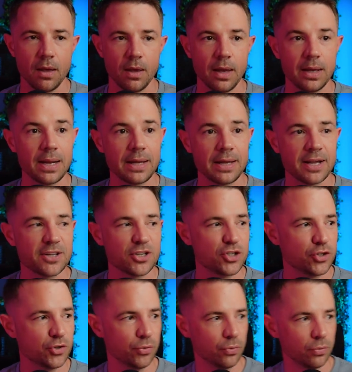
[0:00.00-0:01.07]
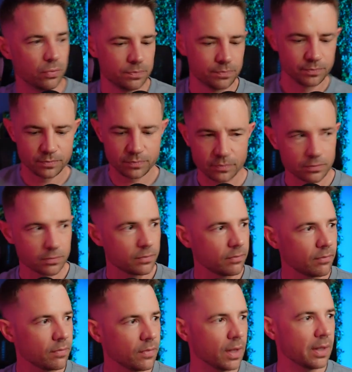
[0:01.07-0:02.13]
and I asked you,
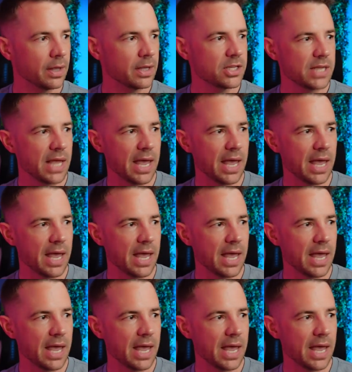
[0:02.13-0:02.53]
is